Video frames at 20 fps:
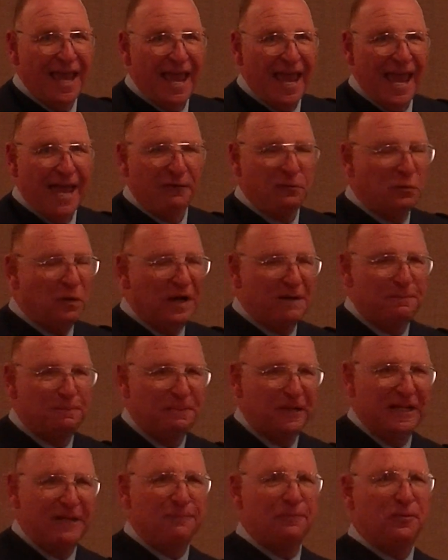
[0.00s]
And when
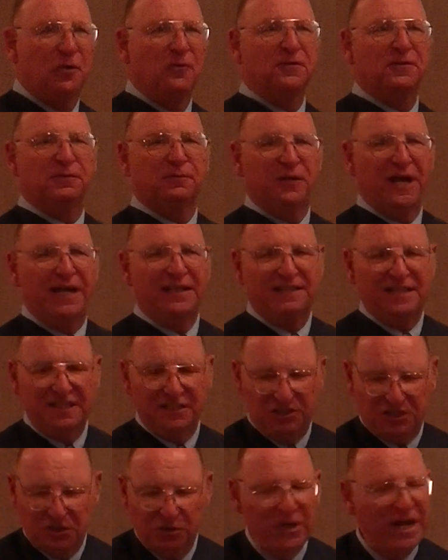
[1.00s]
people
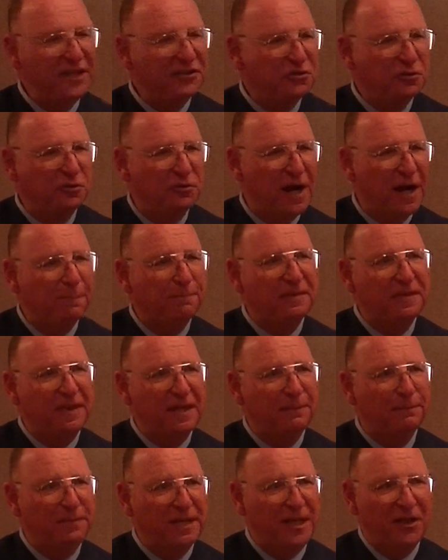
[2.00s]
threatened to interrupt
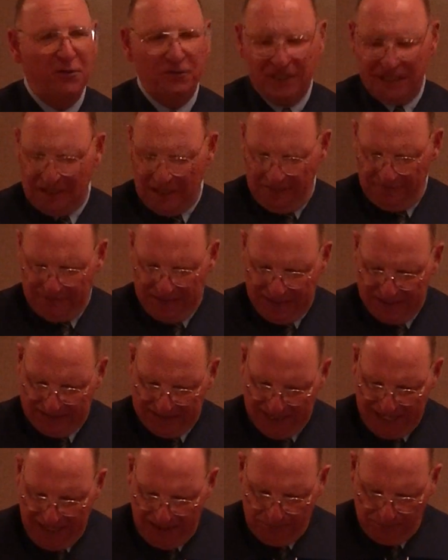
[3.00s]
the building of the
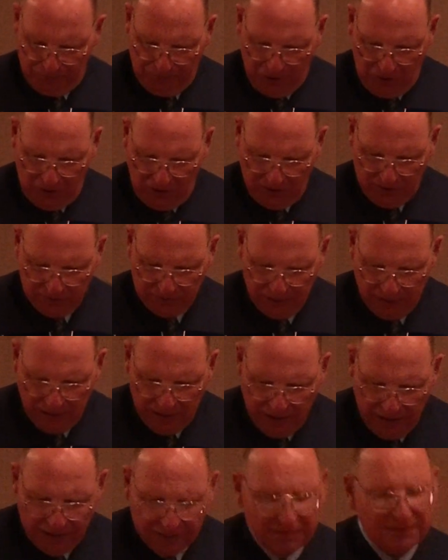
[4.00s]
temple,
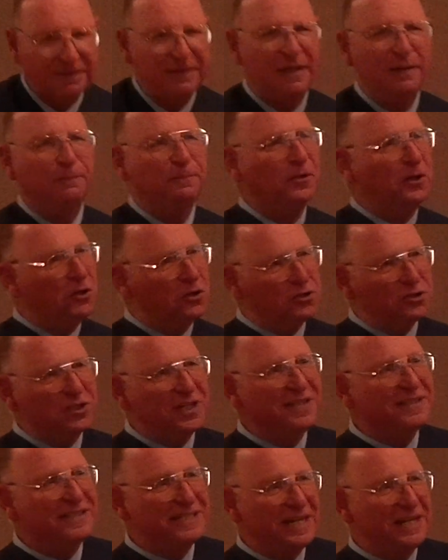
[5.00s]
the
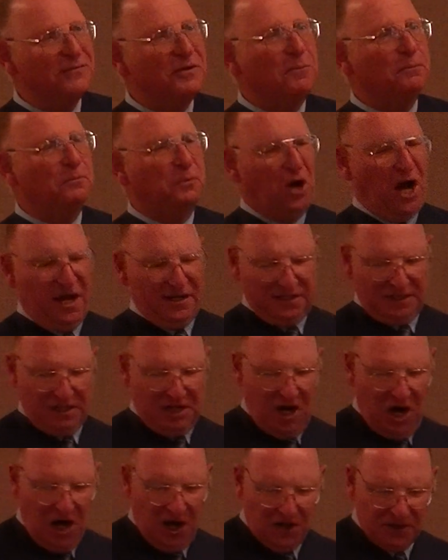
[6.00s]
Persians even brought
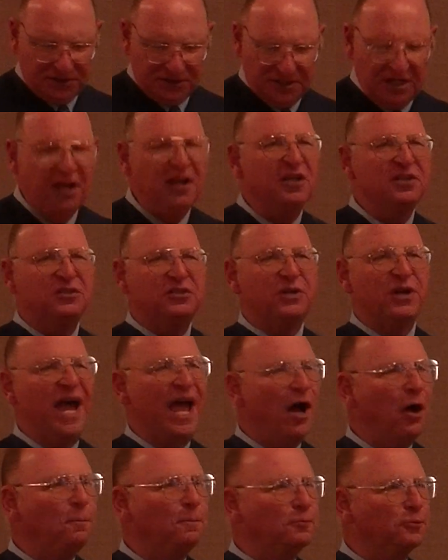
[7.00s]
guards to
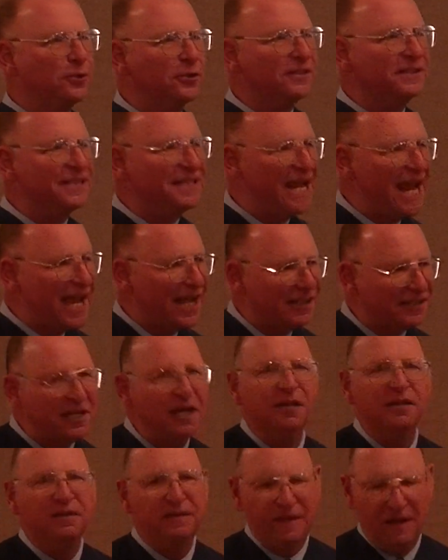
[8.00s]
help
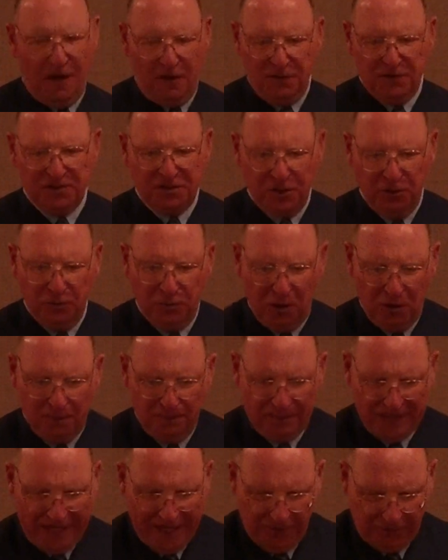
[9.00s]
protect those who were
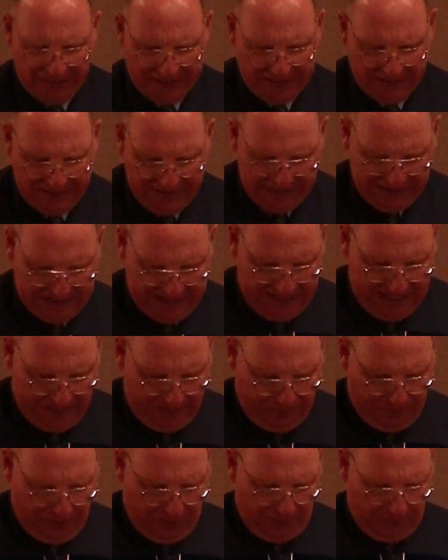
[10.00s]
building the
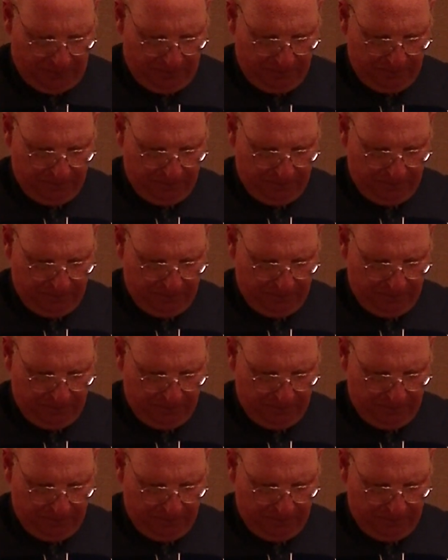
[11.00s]
temple.